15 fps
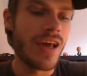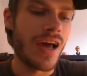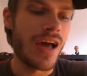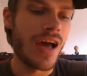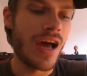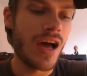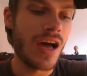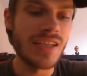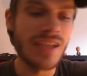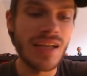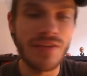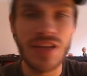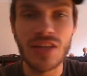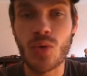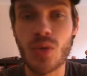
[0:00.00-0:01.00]
I did have
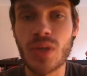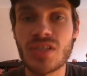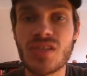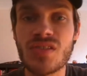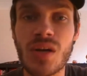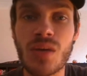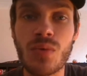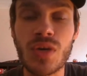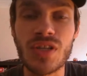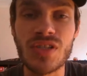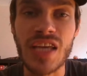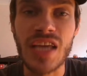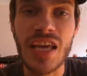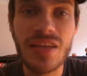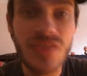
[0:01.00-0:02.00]
other questions that I wanted to
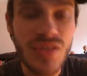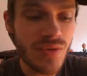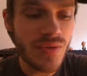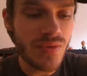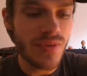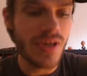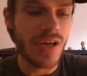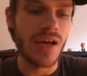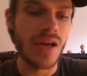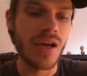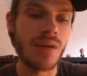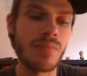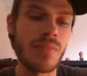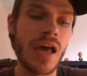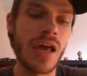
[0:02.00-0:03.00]
get to,
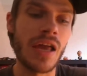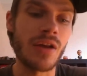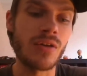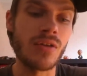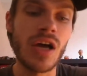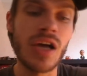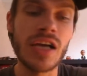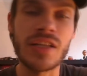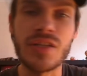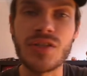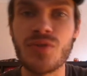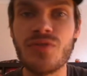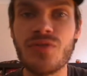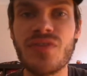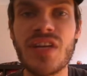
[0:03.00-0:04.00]
and I'll likely
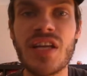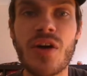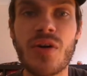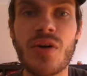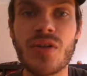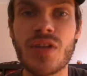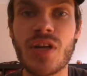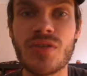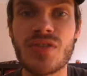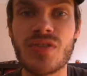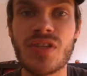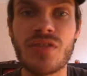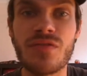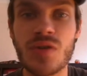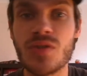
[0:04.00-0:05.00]
do a video on those in
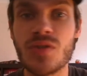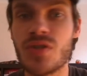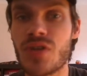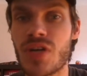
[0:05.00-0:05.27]
the future.